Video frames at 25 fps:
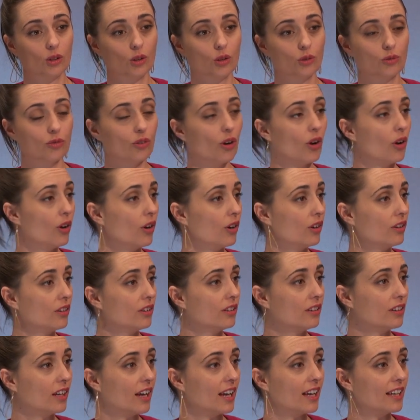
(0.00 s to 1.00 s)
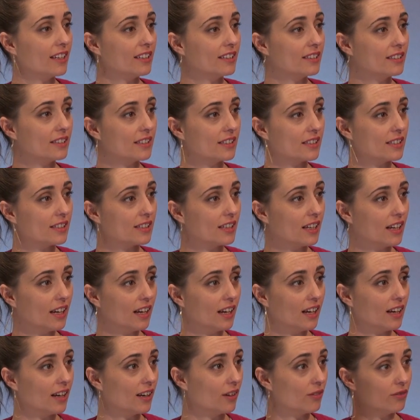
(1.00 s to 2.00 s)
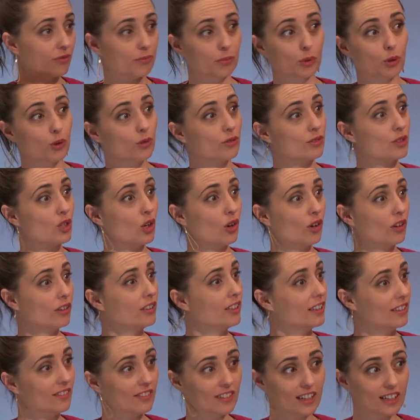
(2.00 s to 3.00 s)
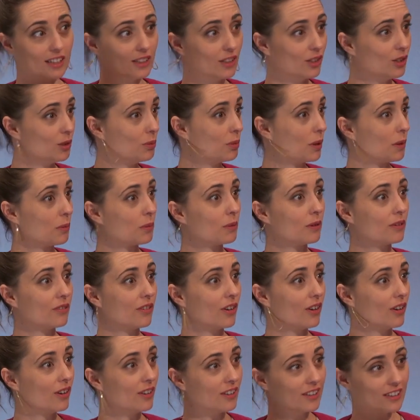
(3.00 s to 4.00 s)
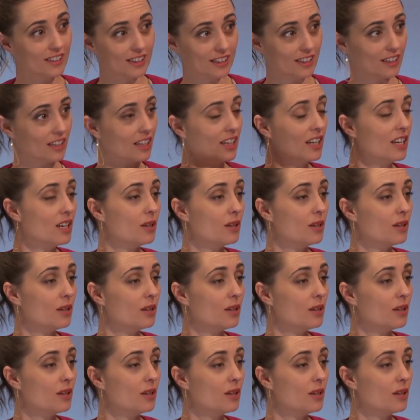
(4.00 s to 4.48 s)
who've heard it and have moved on, and then new people have heard it and